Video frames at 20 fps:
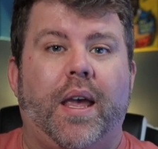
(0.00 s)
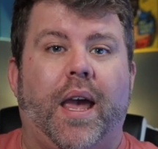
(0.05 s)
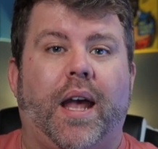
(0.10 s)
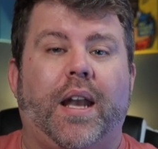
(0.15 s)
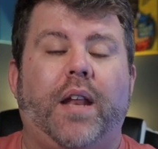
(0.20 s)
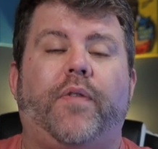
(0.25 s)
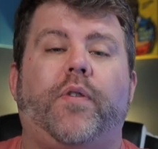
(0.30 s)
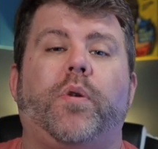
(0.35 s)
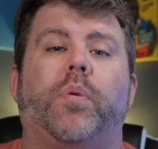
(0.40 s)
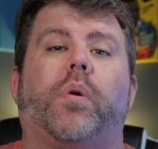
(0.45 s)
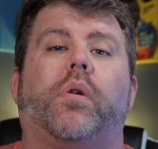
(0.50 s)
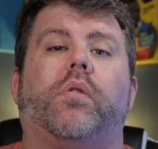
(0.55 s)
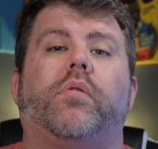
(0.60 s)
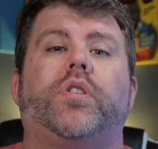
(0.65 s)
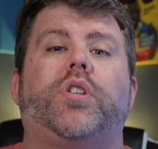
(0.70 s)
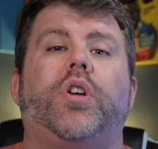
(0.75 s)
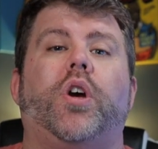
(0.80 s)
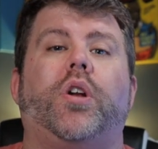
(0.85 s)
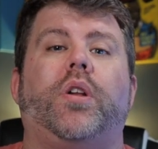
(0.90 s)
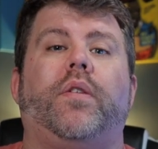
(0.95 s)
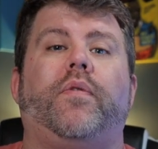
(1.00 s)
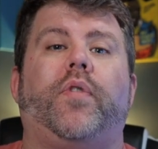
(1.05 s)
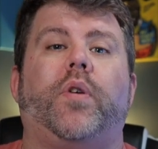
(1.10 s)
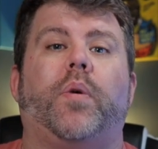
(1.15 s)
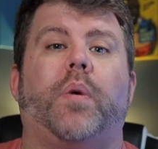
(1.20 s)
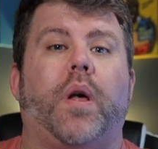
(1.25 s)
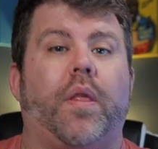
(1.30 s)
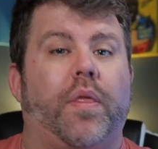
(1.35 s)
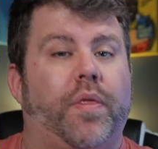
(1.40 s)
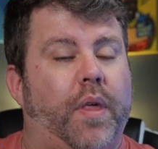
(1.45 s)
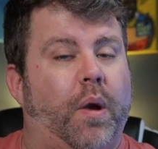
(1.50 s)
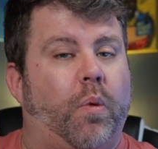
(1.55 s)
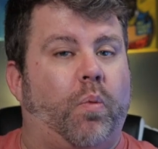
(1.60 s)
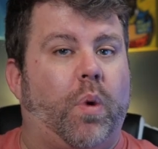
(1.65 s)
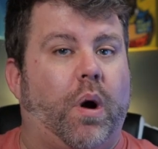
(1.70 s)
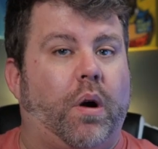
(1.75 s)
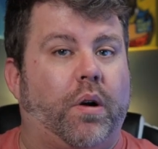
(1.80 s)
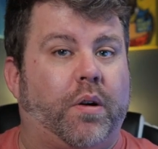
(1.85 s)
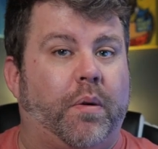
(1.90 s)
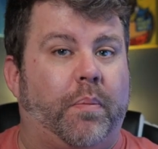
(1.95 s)
And if you are a returning viewer, then
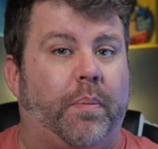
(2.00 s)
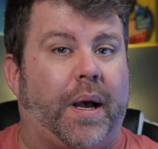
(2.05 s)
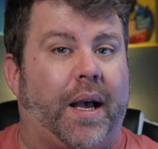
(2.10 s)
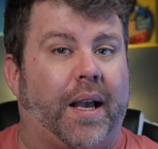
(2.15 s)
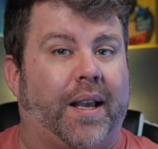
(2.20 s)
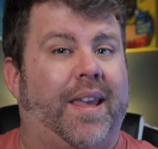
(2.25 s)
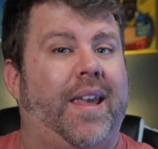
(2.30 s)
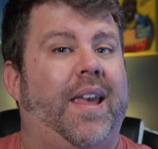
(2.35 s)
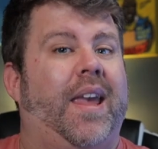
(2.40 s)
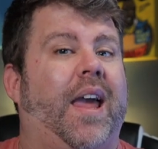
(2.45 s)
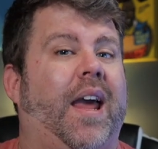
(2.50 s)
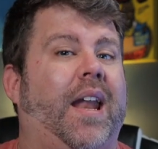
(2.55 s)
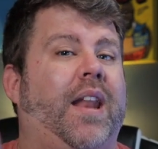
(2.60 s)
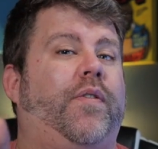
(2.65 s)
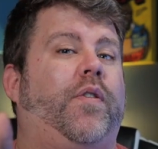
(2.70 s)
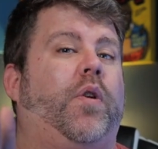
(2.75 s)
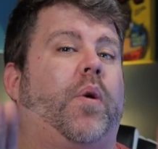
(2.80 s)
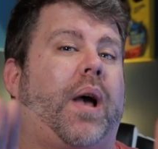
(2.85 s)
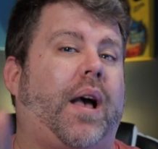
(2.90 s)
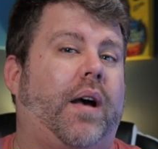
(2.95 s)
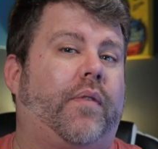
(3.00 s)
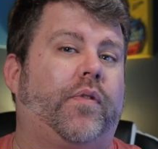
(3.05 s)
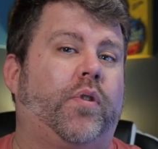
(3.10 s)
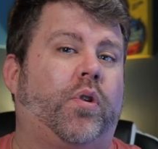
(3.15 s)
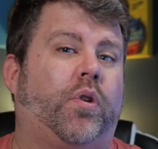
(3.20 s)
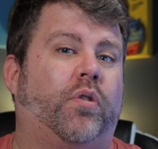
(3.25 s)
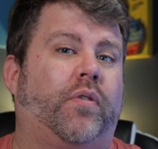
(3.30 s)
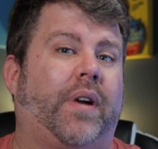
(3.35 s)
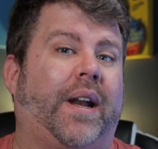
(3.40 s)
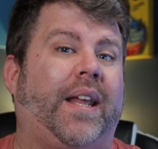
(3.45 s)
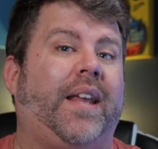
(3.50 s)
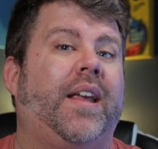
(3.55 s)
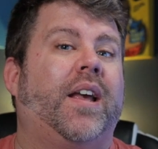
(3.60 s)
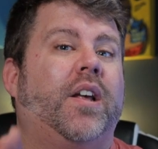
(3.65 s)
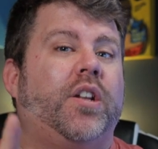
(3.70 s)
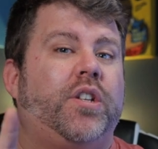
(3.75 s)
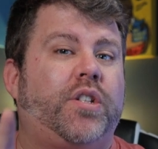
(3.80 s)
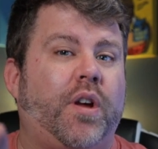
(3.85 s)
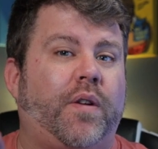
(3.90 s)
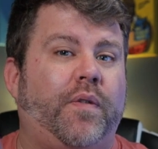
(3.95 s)
welcome back. And if you haven't already,
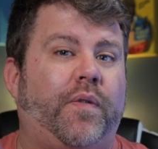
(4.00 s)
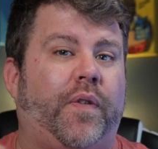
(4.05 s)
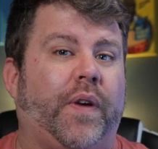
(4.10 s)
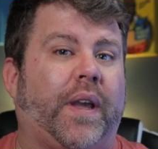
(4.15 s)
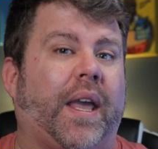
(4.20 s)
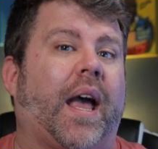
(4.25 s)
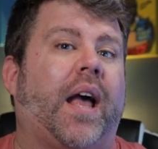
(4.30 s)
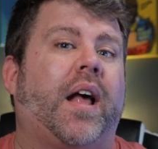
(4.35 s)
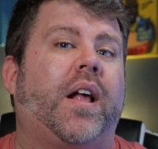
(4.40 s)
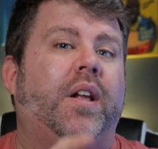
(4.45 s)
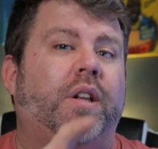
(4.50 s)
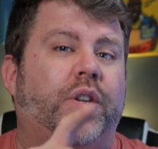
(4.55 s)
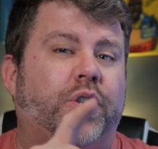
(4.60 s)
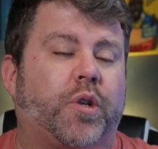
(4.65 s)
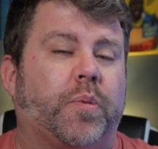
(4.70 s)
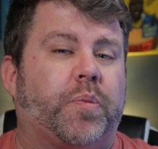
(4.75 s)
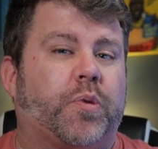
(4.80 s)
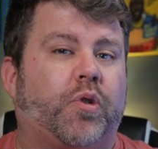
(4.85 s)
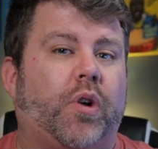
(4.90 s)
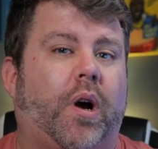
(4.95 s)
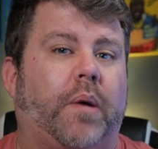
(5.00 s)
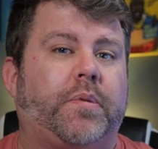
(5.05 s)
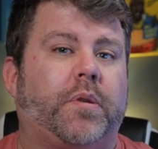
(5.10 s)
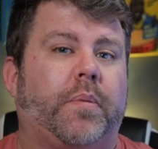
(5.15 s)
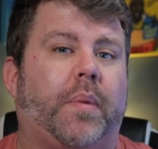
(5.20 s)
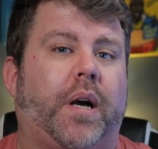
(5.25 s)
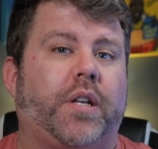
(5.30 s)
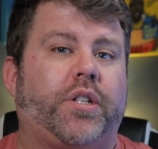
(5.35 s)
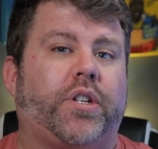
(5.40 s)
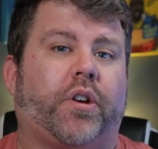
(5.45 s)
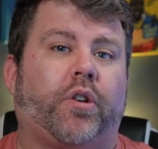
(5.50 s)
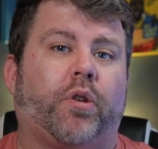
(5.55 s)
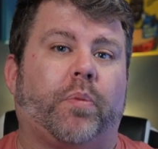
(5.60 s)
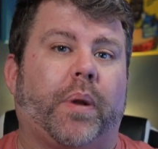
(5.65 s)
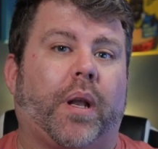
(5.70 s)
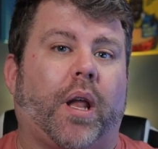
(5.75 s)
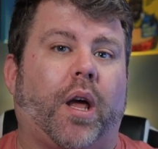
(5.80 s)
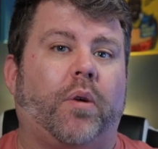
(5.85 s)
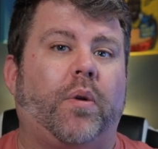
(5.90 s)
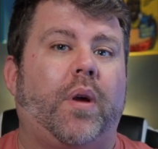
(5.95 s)
don't forget, subscribe to my channel
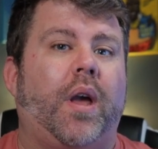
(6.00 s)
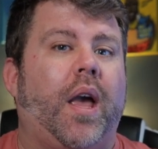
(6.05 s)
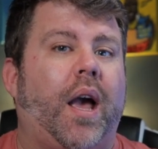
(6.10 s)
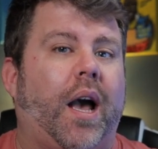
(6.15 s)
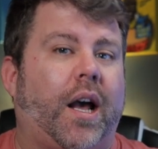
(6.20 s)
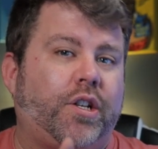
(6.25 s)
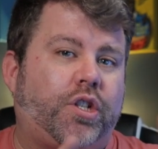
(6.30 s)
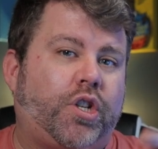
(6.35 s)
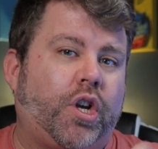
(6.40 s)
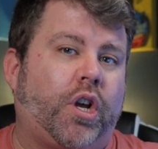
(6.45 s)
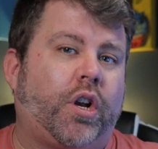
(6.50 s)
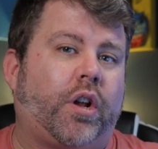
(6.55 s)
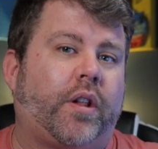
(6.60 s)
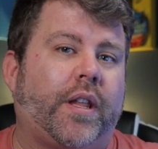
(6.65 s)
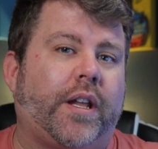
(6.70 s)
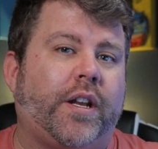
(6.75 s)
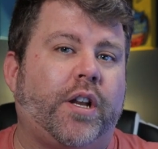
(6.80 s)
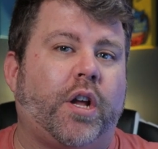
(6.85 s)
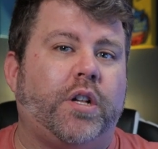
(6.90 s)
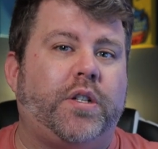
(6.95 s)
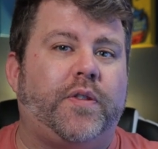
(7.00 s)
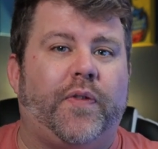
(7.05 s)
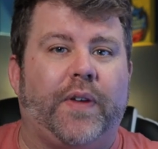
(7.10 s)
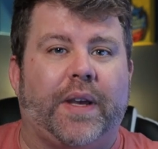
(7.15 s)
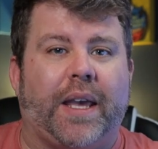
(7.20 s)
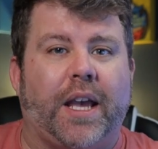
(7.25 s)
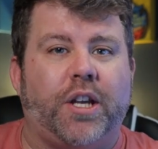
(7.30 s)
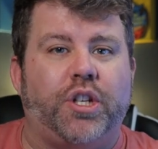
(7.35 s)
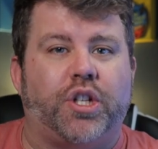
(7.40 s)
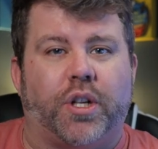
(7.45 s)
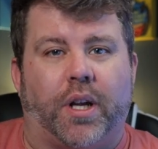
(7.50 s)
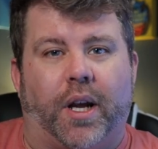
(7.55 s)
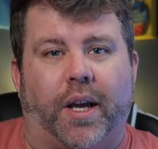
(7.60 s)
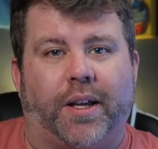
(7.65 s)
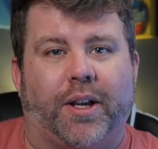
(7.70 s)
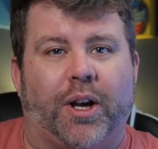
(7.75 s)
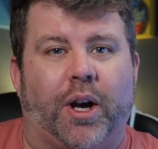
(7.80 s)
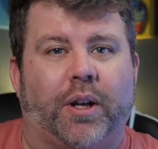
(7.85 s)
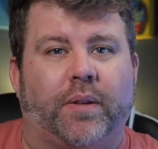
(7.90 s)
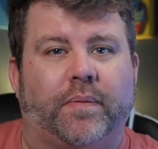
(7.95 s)
below and turn on that notification
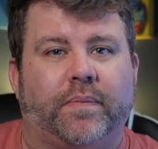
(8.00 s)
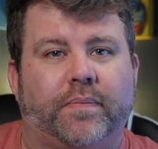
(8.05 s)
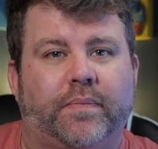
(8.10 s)
icon.